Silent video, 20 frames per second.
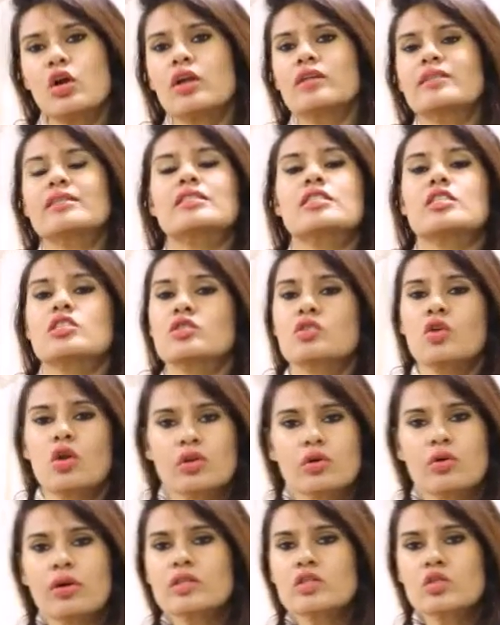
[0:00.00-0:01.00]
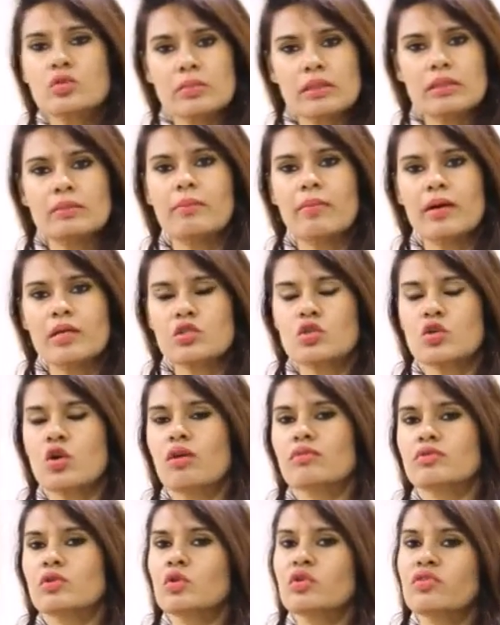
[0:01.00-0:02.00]
short, this is not going to be much
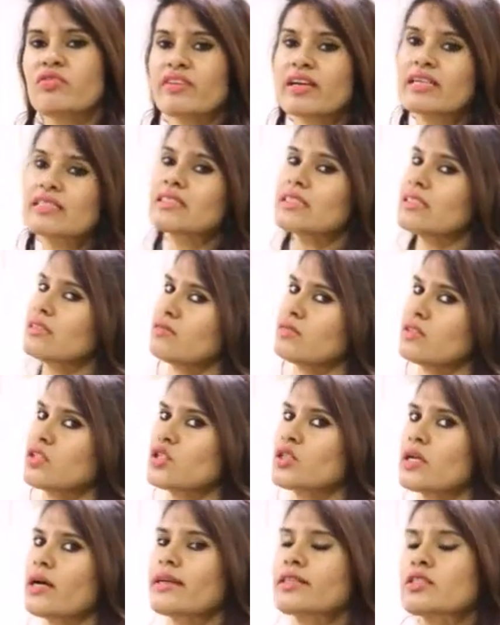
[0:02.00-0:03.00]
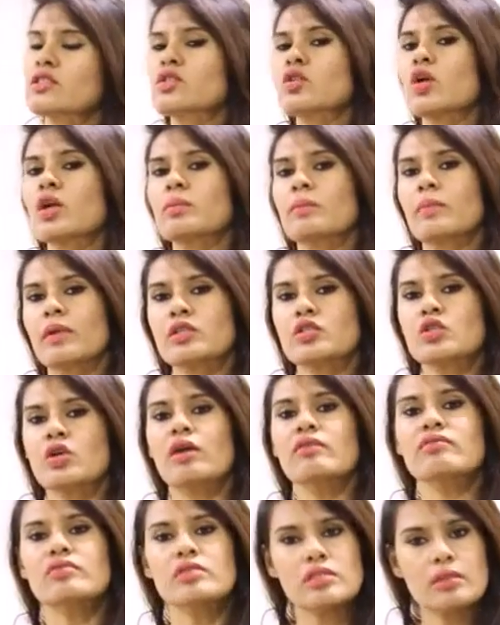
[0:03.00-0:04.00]
of good phase if the chart is not much
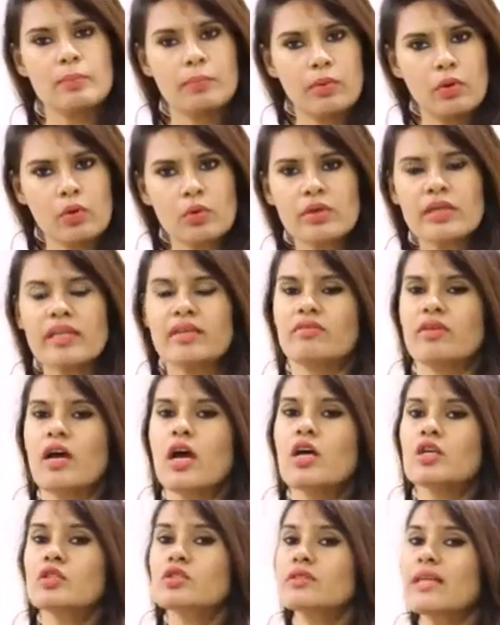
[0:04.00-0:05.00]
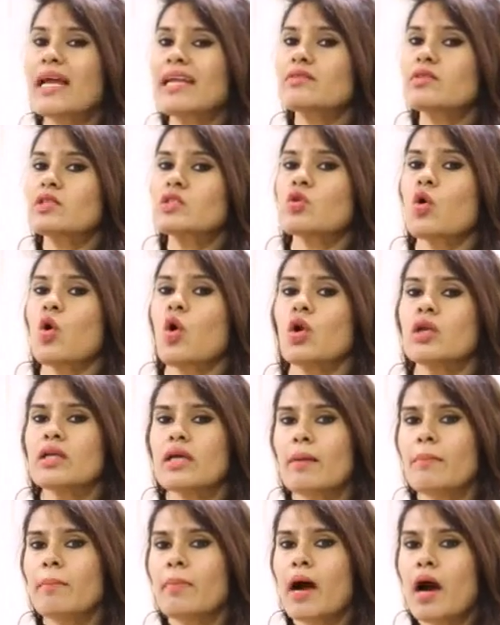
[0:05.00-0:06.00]
of supportive. So that was
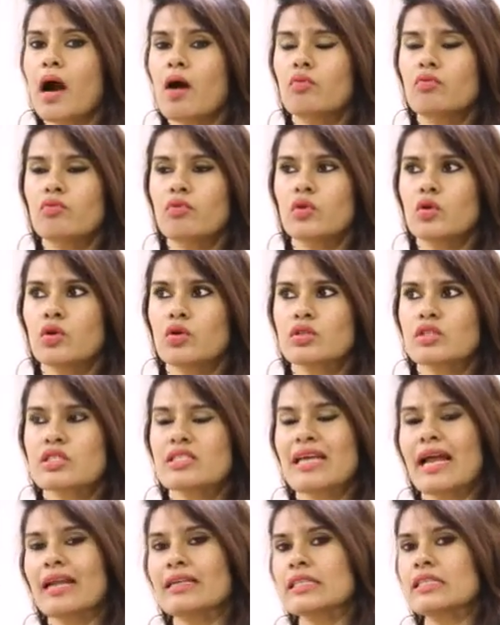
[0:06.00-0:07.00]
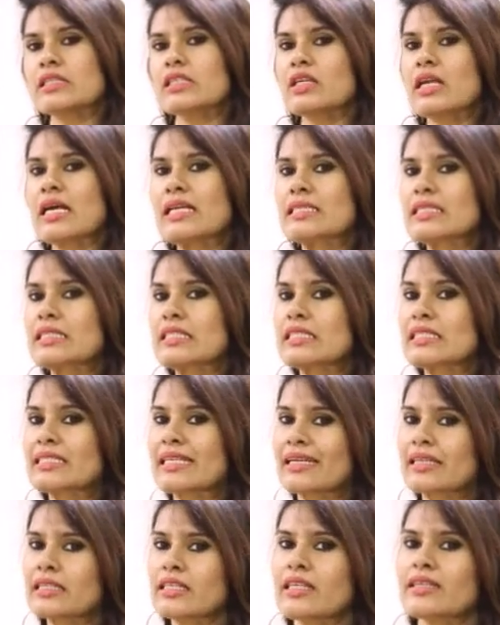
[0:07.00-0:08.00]
all about what Saturn transit in
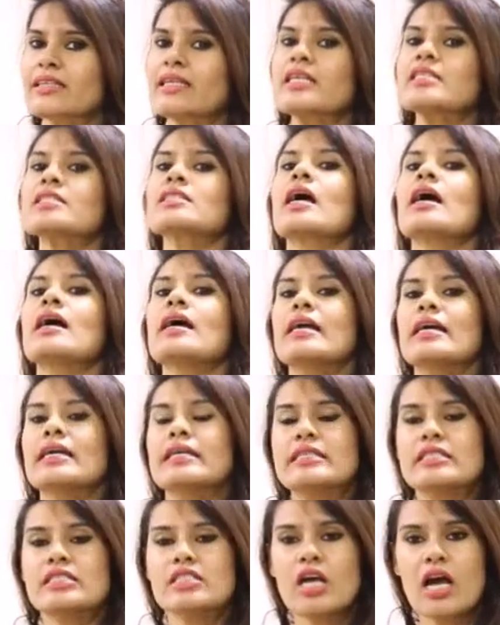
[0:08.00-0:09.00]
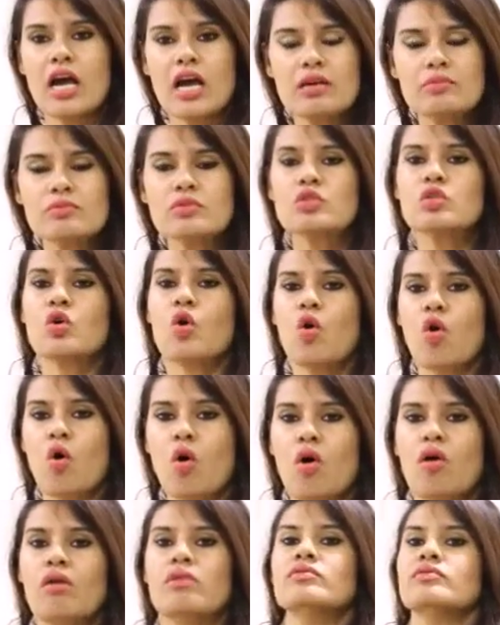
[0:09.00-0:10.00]
Sagittarius in terms
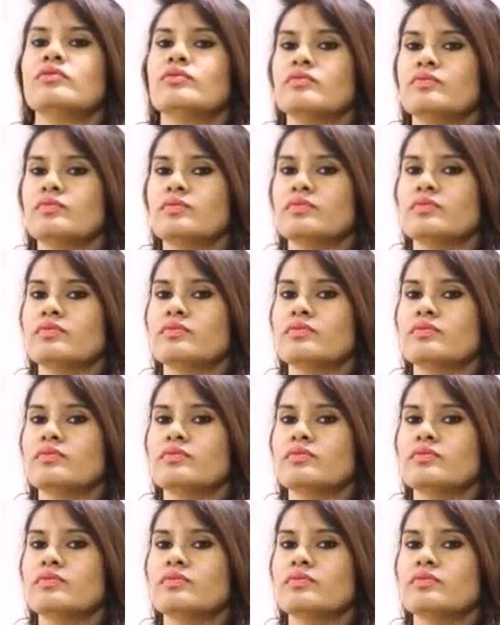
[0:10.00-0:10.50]
of